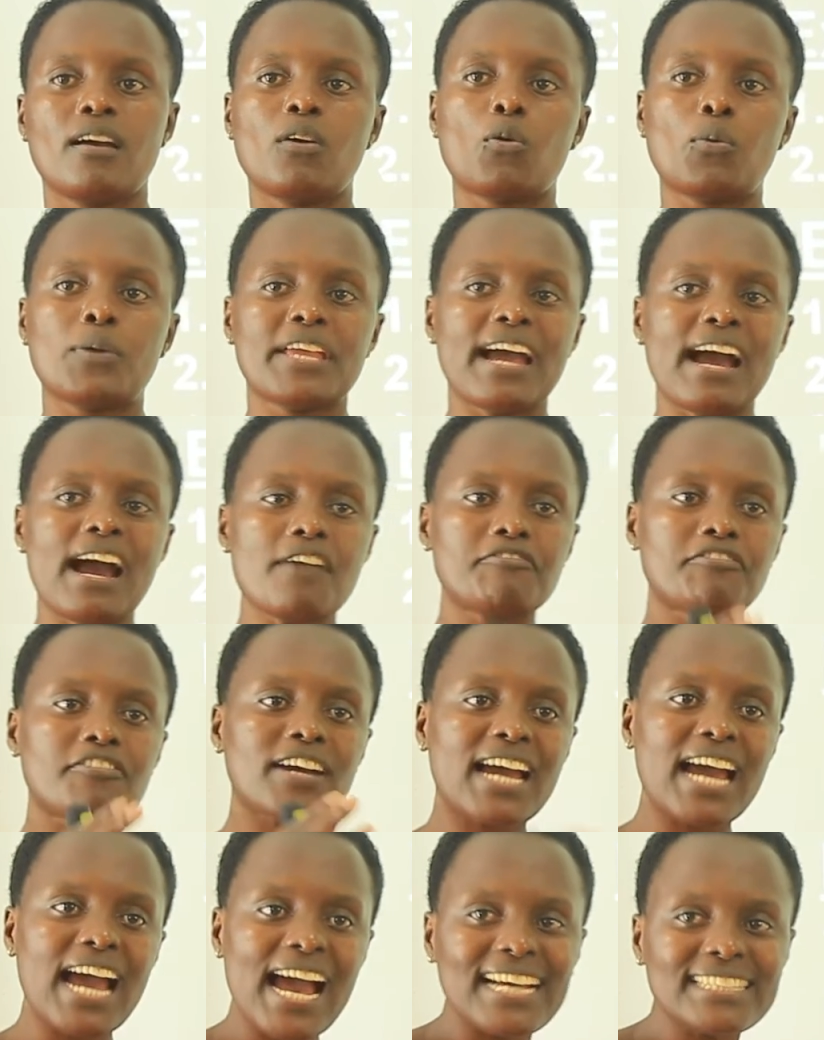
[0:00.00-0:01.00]
We
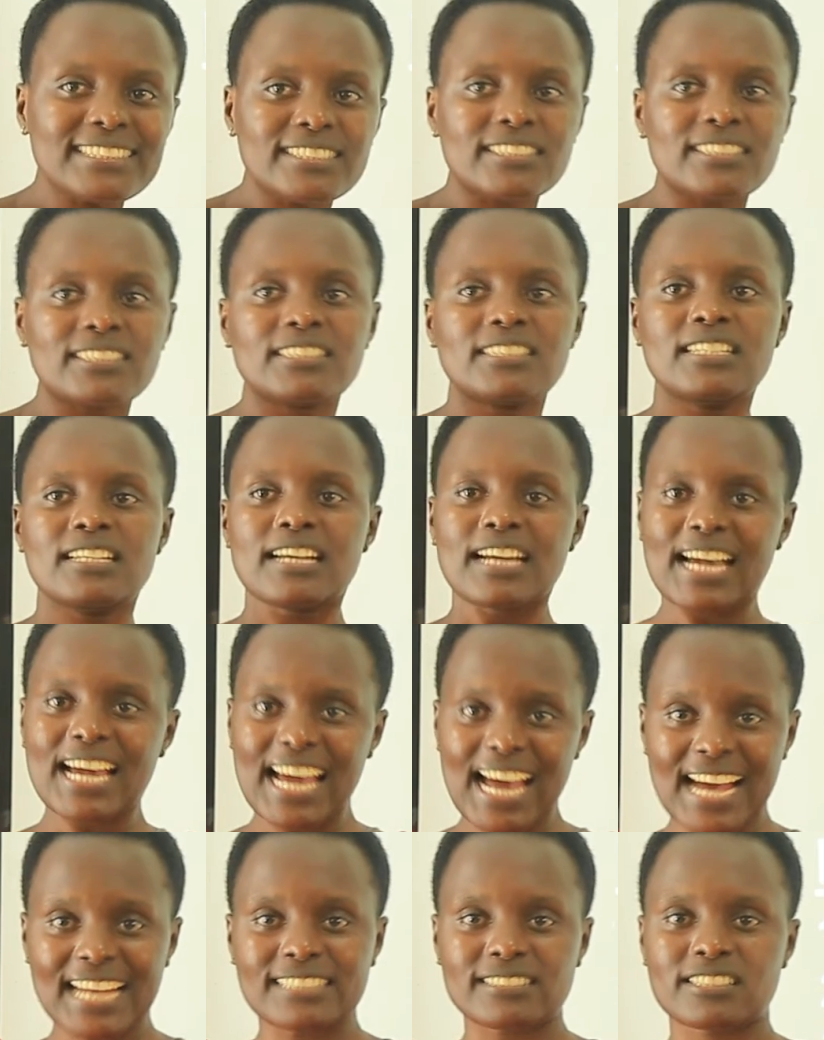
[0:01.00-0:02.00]
have cut,
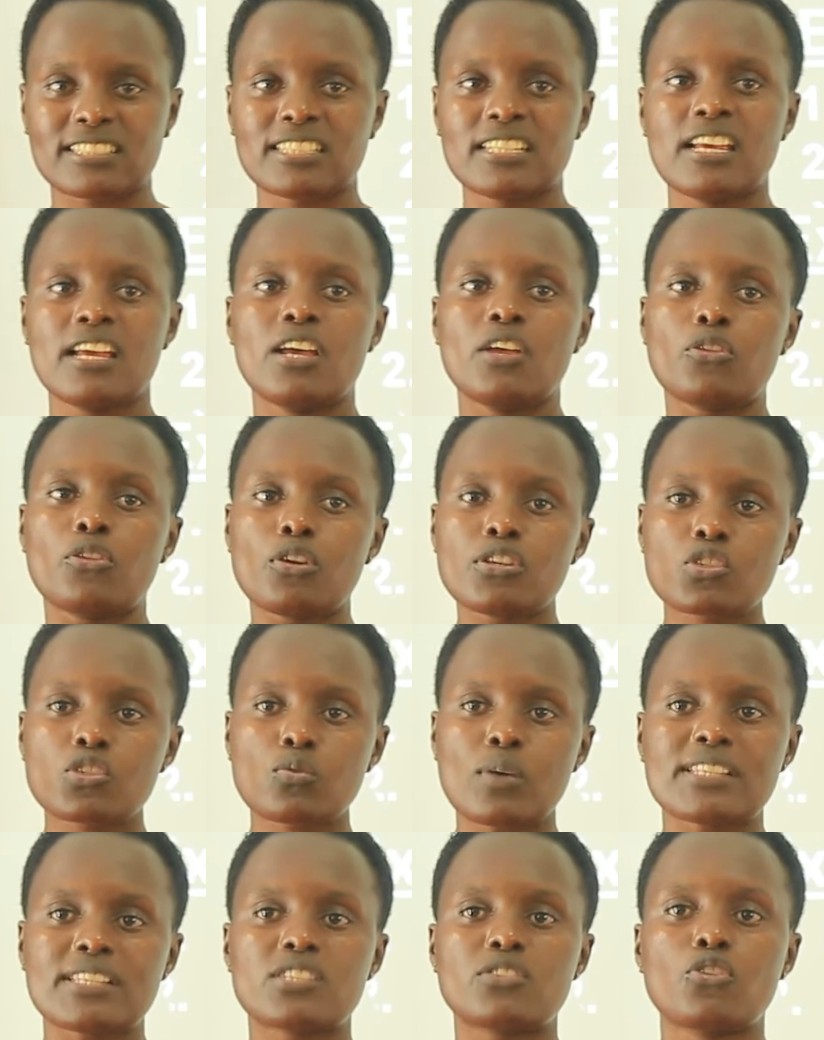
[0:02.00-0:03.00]
cut. Those
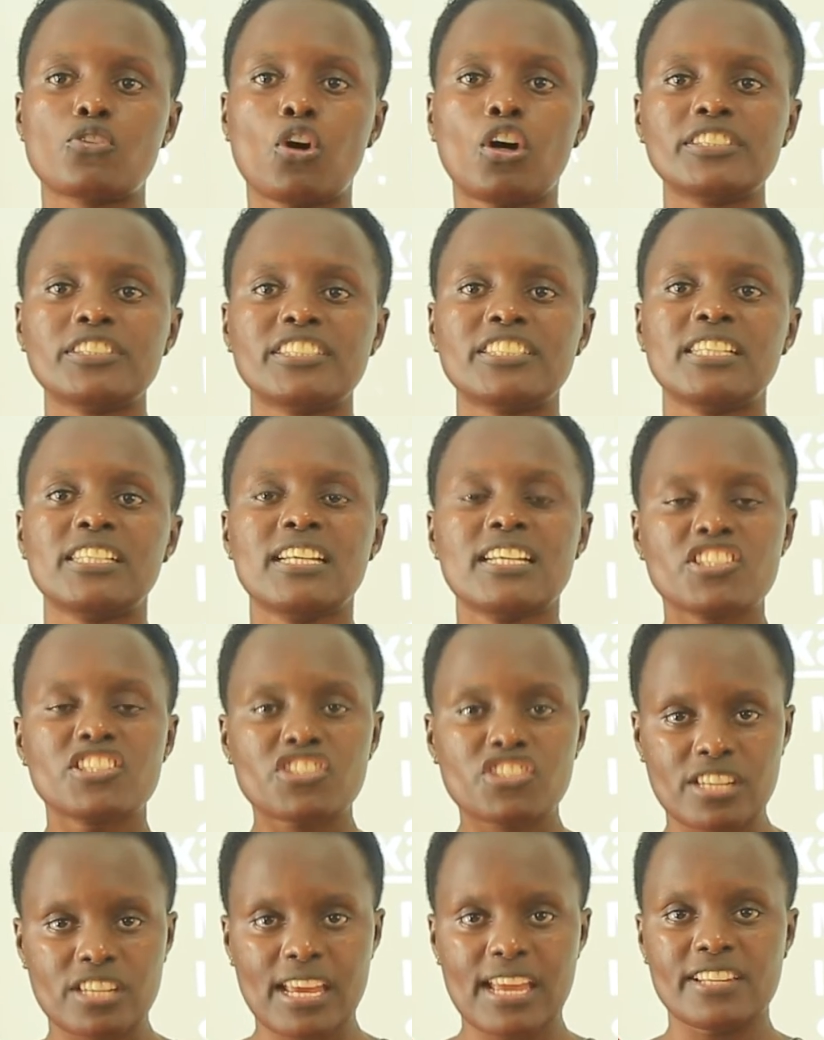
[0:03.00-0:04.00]
ones don't
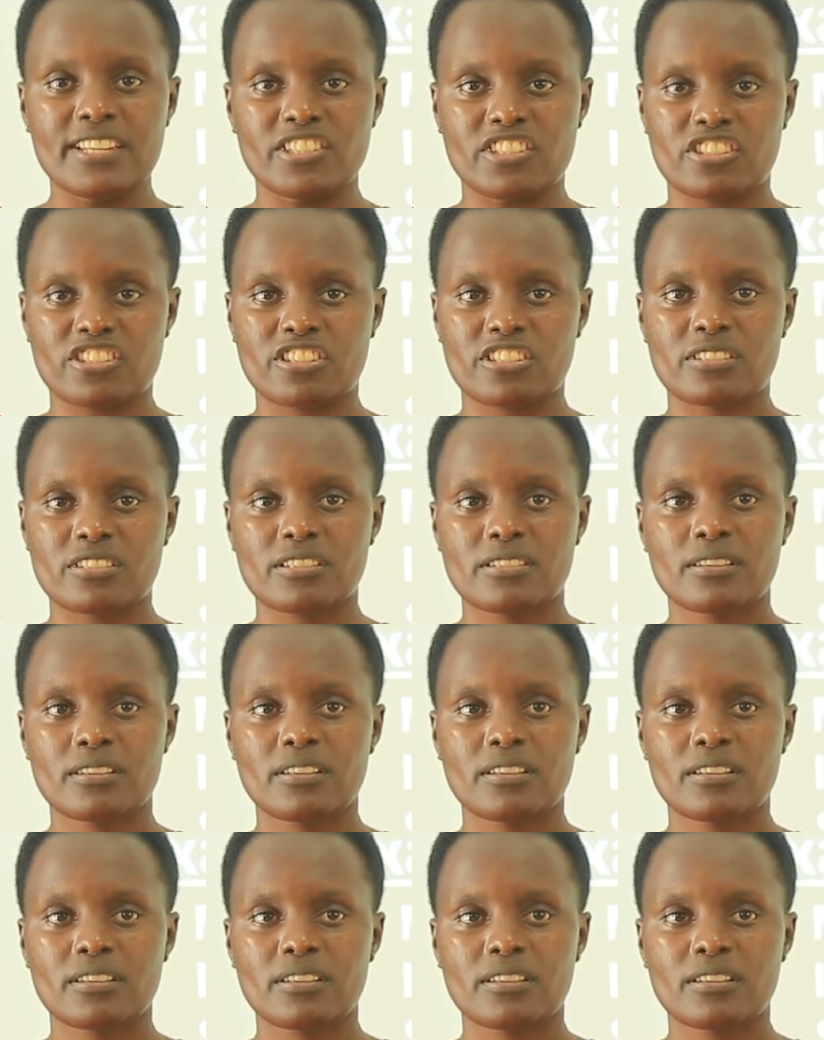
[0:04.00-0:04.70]
change.